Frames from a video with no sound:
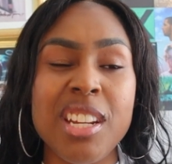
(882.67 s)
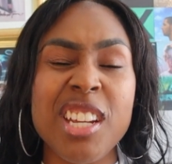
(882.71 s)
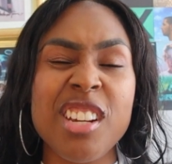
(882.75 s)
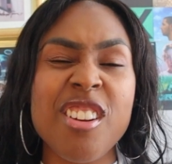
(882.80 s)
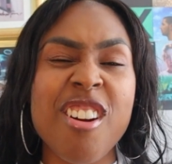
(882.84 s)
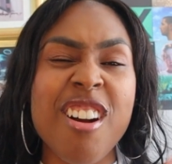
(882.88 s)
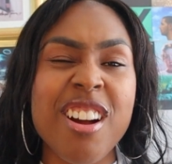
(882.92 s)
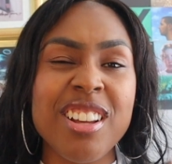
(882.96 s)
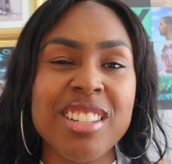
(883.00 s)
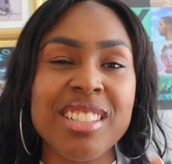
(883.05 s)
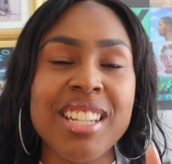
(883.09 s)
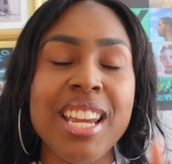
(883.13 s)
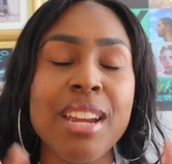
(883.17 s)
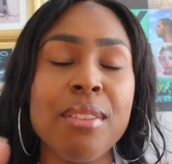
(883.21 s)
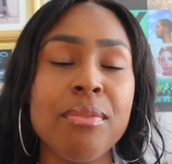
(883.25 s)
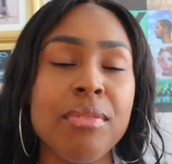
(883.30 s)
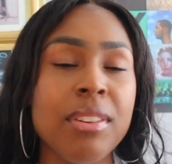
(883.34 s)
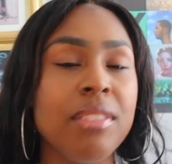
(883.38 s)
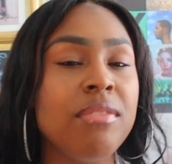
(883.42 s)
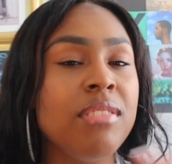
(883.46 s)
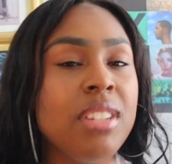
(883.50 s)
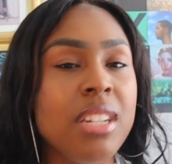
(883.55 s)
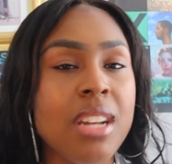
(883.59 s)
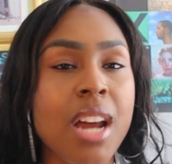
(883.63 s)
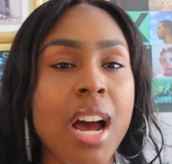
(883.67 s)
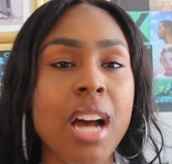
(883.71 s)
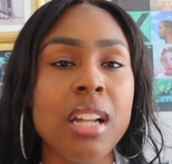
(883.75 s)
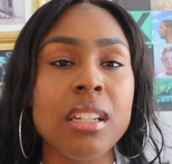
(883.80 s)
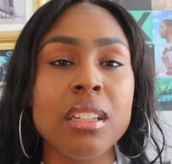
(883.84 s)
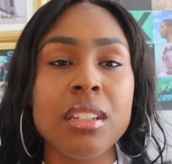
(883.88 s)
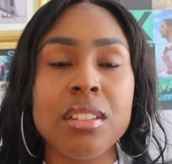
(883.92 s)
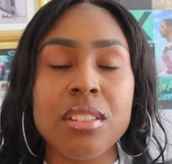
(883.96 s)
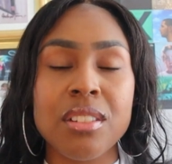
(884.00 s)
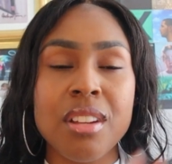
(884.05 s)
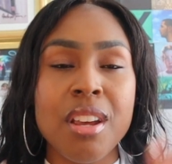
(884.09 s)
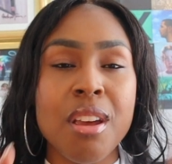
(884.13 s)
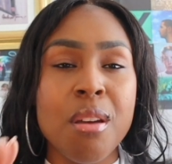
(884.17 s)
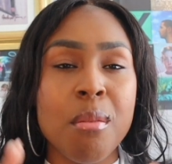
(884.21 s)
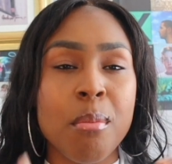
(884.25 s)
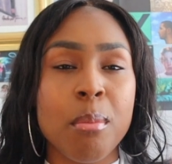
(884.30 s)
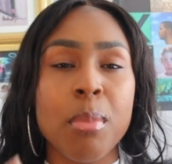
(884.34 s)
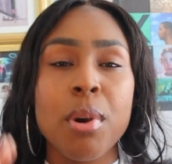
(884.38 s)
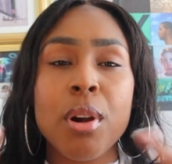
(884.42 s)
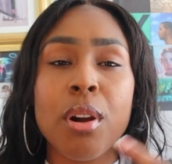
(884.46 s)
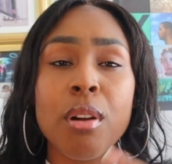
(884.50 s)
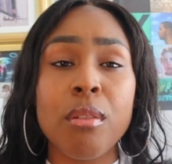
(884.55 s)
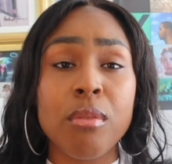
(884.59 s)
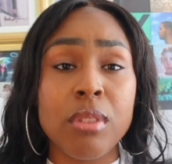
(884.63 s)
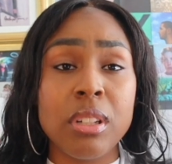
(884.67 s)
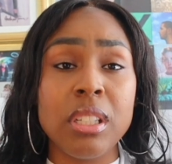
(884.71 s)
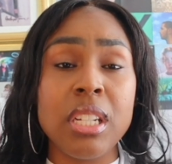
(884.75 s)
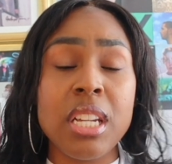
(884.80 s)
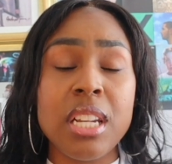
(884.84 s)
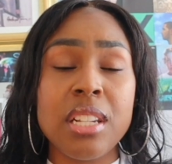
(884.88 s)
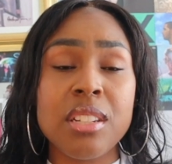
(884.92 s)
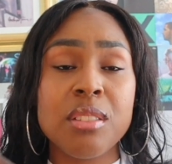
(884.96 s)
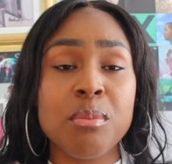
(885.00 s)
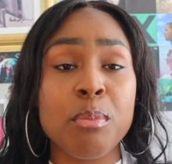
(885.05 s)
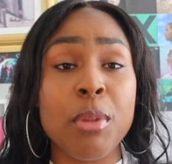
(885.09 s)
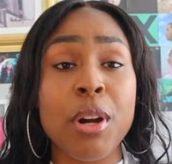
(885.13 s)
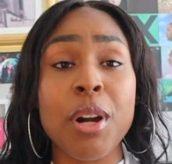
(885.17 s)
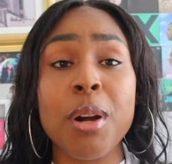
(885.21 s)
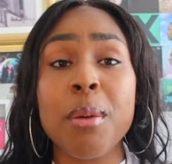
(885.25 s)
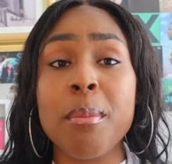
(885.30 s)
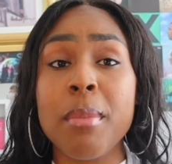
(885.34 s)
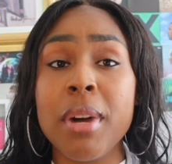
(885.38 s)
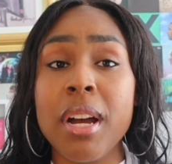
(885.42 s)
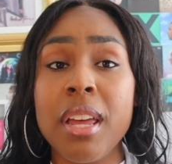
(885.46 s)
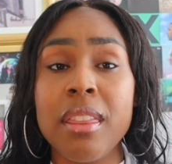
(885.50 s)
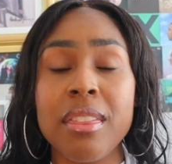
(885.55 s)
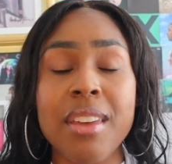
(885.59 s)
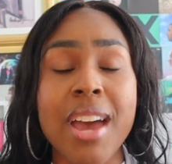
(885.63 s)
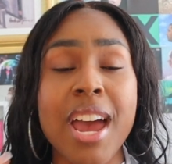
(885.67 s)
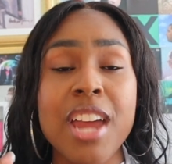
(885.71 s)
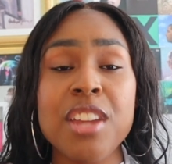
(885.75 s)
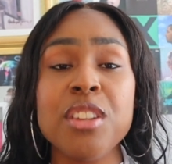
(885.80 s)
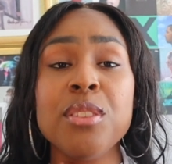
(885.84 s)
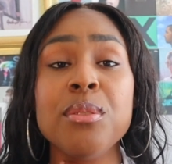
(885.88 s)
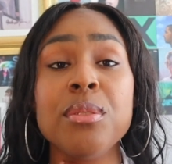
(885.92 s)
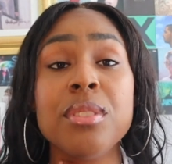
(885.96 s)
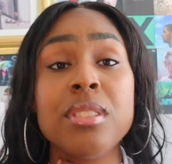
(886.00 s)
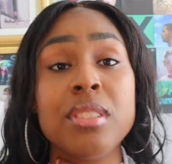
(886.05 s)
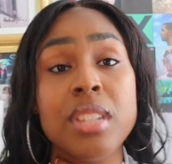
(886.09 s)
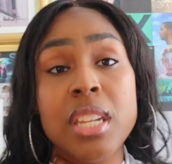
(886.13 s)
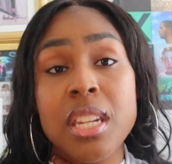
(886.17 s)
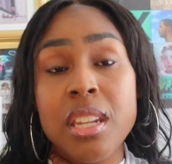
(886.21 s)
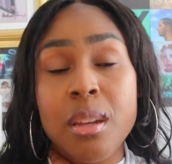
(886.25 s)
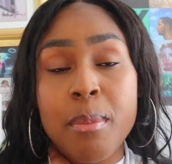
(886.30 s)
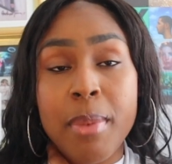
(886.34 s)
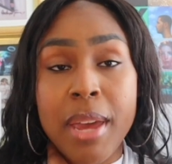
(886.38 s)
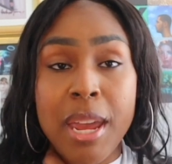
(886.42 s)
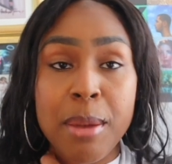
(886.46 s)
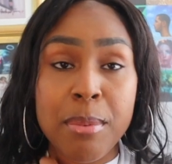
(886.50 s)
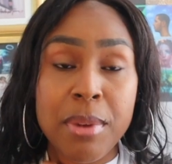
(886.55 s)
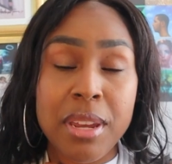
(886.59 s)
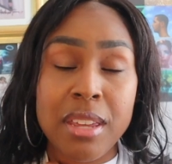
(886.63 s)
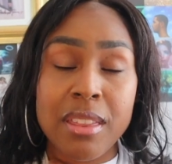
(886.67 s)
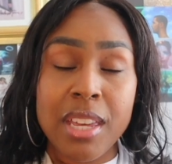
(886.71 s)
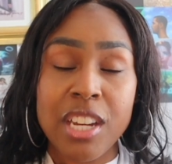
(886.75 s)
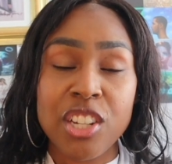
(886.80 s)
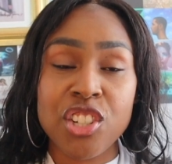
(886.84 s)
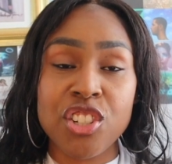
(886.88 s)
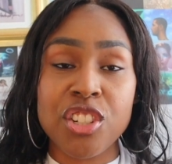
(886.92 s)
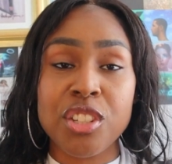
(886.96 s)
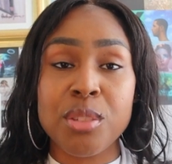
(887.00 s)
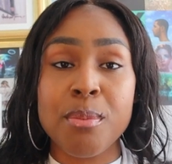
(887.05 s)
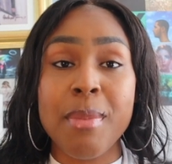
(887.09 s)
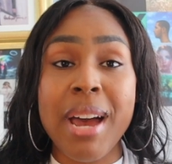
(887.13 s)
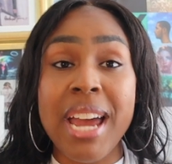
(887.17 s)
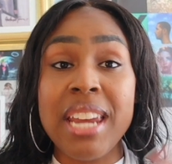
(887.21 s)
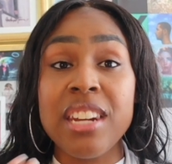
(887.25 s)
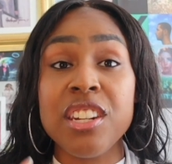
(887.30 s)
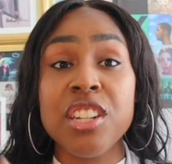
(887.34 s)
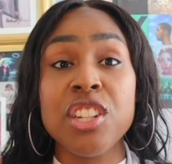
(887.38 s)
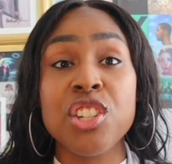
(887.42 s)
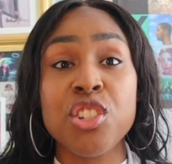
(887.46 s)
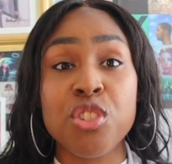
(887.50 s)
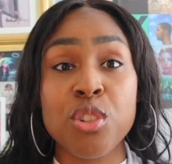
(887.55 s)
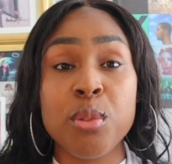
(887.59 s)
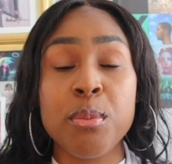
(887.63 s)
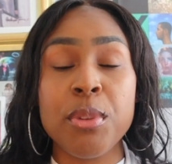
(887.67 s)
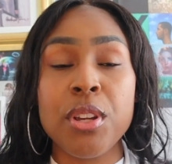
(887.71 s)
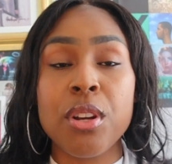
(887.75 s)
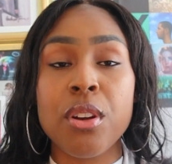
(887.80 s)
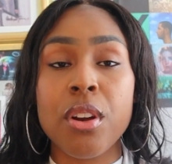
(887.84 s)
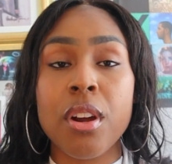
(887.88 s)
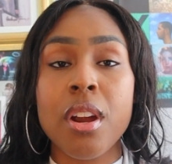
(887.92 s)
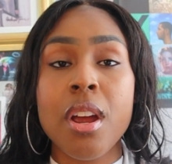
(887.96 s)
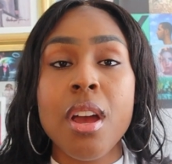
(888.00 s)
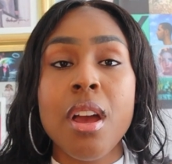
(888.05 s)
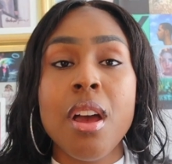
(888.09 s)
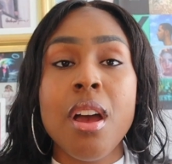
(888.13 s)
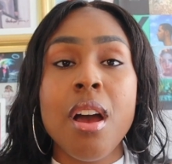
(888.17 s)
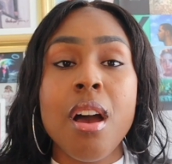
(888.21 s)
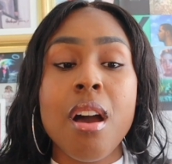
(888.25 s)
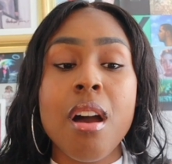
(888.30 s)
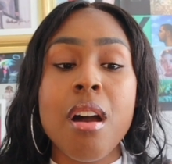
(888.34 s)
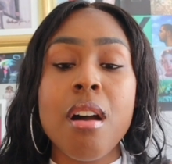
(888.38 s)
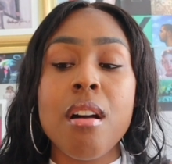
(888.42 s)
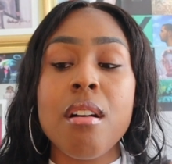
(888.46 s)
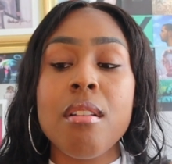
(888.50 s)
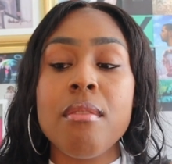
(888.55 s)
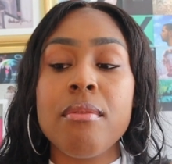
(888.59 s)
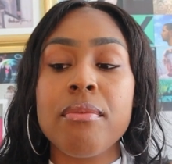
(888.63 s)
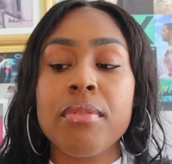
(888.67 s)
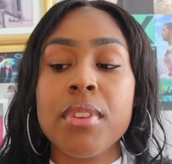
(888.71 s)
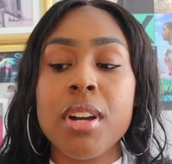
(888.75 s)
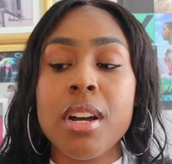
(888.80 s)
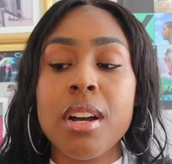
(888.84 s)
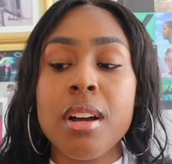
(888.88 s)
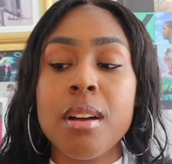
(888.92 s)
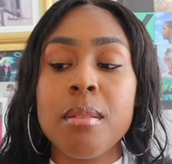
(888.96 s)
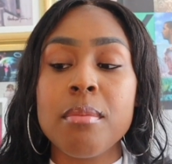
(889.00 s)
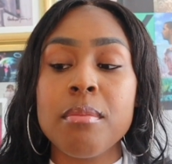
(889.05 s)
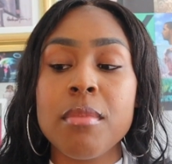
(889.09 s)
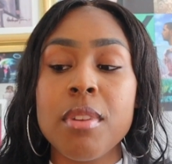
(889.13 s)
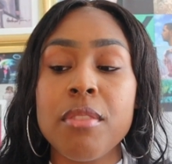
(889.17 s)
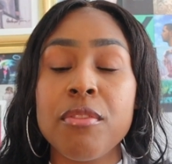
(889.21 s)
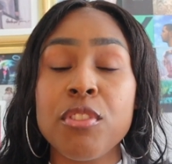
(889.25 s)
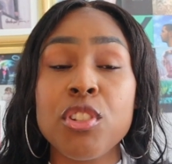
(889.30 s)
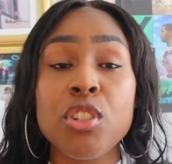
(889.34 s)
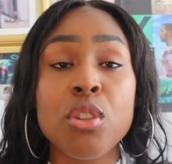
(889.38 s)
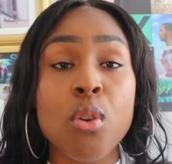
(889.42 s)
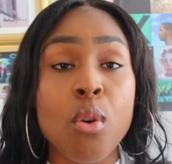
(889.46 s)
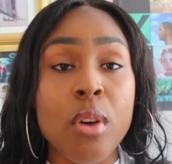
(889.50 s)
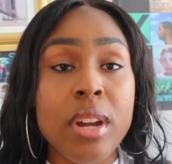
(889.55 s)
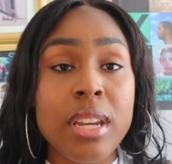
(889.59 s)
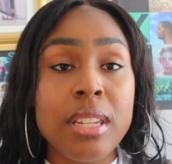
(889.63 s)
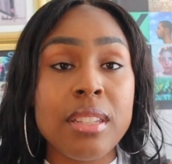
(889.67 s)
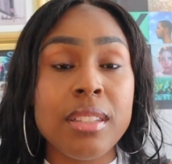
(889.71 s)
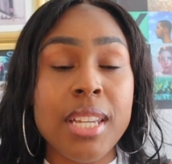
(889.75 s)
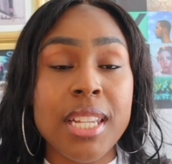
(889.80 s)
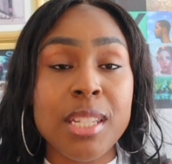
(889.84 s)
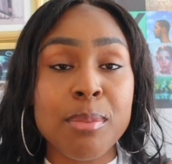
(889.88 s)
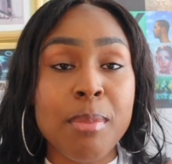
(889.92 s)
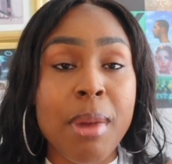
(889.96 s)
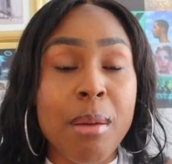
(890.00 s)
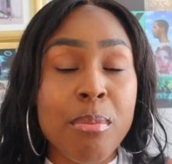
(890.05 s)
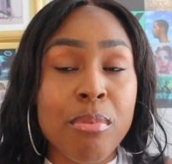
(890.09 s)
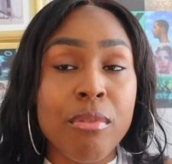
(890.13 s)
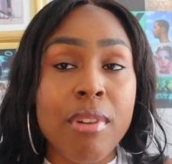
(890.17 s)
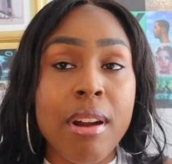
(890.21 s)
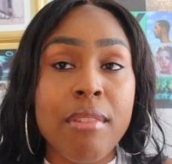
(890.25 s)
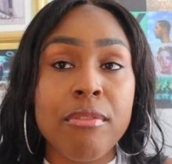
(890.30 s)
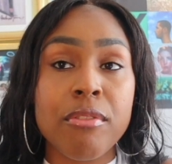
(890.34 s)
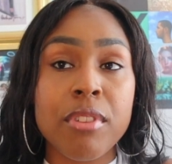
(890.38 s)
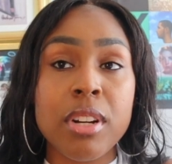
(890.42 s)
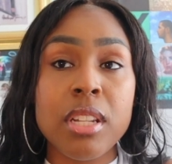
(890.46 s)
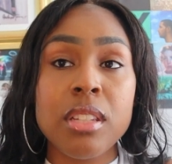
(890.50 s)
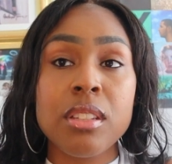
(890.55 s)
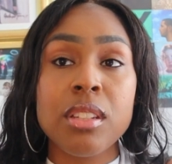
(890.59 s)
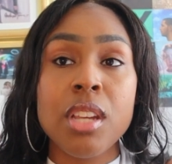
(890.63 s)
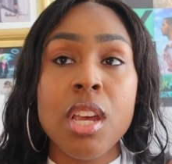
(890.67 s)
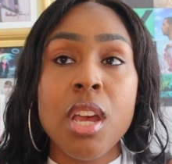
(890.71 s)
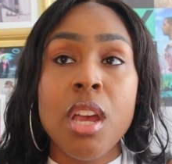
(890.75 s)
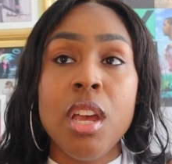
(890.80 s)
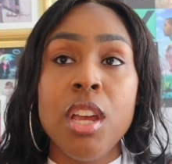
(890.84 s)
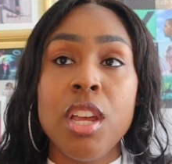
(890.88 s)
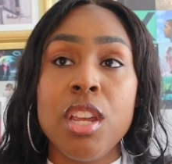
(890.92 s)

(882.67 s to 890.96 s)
It costs like $50 per release per month. I use CD Baby. That's just my distributor of choice. That's my preference.